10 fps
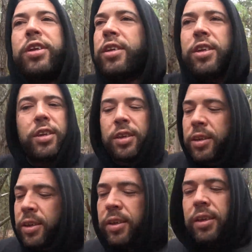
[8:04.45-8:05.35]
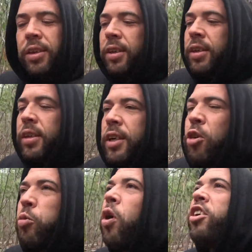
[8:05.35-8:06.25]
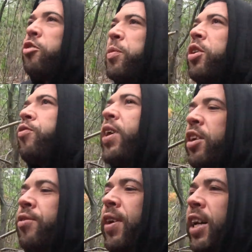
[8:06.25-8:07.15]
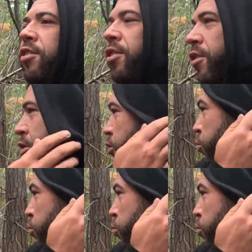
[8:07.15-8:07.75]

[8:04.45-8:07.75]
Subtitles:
It reminds me of Red Faces.